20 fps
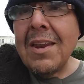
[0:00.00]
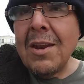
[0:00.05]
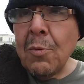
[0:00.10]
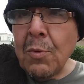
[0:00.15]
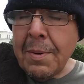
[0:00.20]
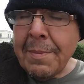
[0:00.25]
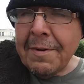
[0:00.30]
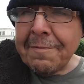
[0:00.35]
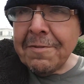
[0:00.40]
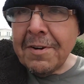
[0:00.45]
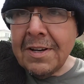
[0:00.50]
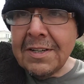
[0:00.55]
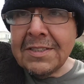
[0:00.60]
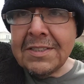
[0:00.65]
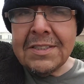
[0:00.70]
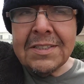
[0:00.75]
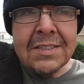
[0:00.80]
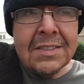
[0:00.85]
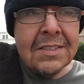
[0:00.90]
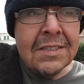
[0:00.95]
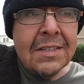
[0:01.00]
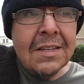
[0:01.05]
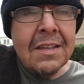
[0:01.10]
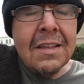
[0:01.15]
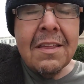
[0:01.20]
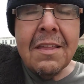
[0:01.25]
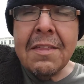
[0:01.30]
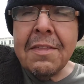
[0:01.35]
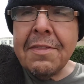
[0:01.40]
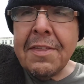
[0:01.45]
Anyway, my friends,
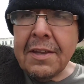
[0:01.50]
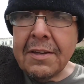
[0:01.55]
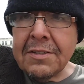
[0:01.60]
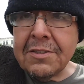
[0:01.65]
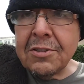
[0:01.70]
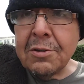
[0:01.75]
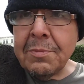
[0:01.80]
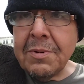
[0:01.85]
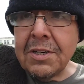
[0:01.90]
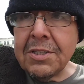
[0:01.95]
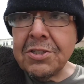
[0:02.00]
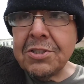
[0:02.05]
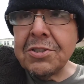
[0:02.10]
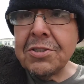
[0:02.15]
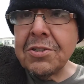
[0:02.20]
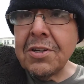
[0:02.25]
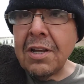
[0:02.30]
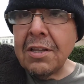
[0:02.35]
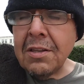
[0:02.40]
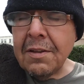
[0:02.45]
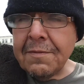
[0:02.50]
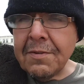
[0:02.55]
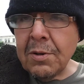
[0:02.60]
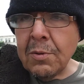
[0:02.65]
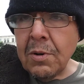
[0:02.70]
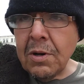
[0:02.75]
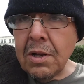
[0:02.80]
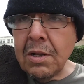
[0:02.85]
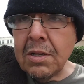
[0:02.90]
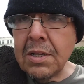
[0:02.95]
thank you so much. I love
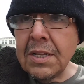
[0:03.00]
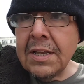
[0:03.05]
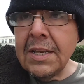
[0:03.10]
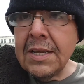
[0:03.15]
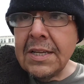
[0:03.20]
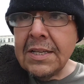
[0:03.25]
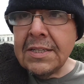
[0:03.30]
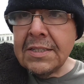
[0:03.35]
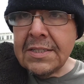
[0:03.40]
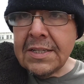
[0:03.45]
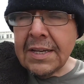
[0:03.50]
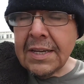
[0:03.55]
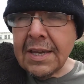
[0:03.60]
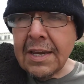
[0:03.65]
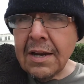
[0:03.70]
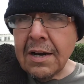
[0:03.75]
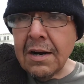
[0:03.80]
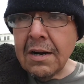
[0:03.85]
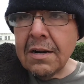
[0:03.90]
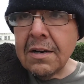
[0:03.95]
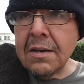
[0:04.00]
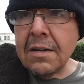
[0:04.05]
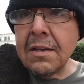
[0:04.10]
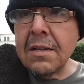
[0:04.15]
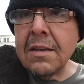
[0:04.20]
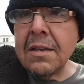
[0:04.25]
you all. Take care.